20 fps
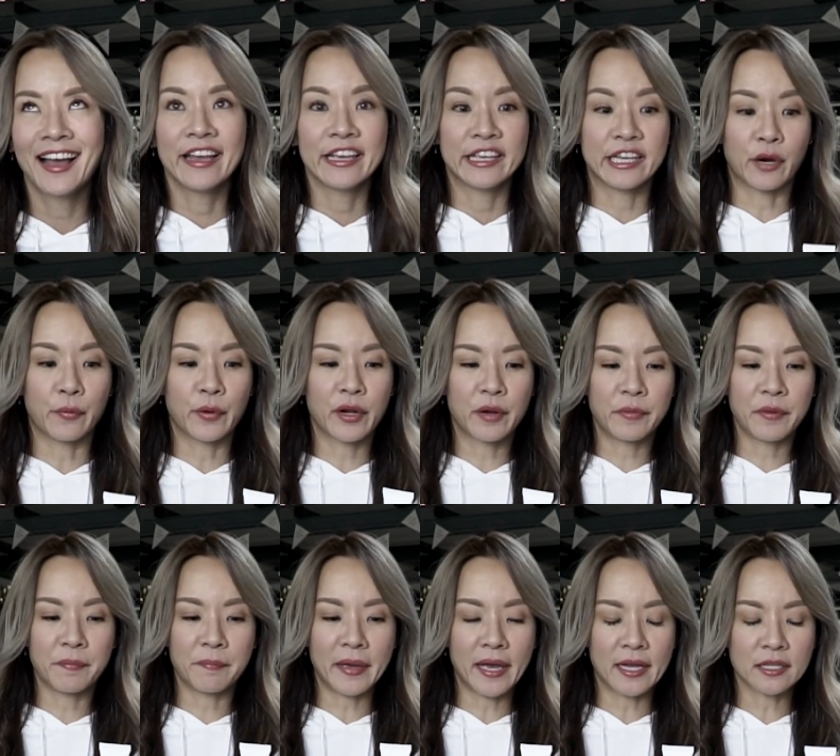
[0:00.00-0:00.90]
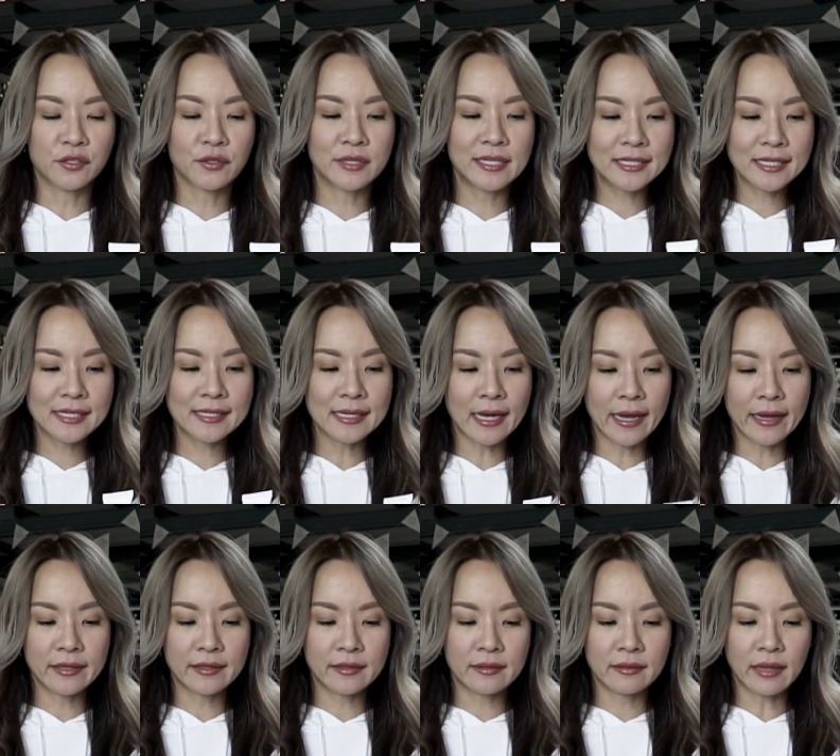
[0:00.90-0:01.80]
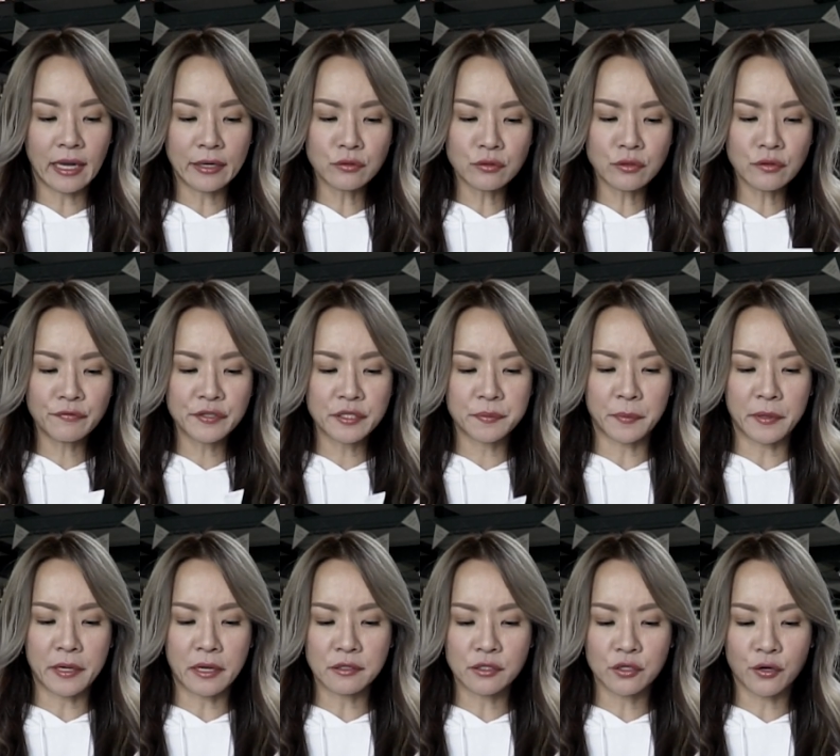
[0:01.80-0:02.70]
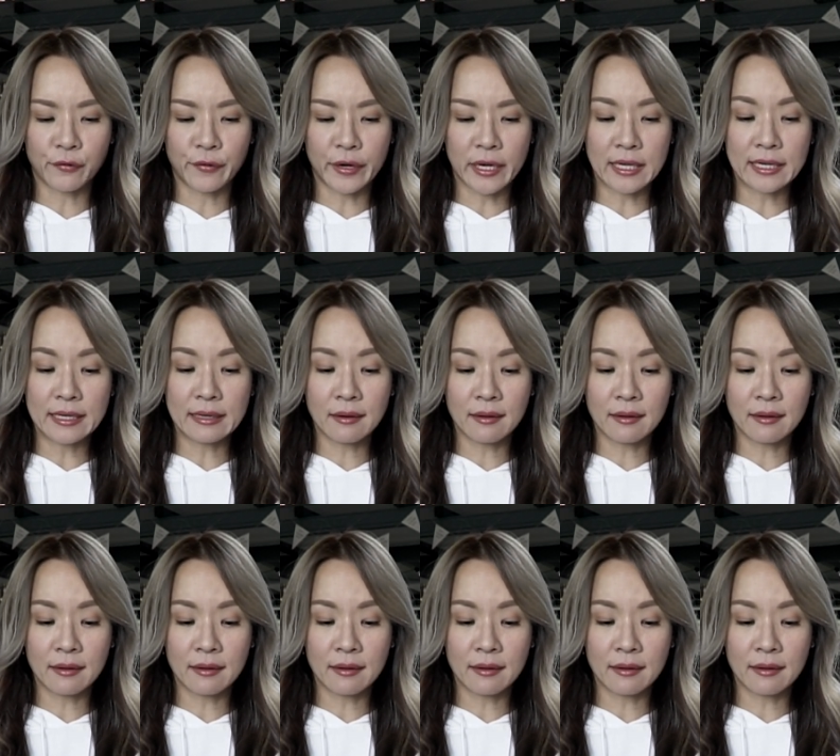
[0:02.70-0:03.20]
yeah, I went a bit mad. So this is, I don't know if it's pronounced correctly,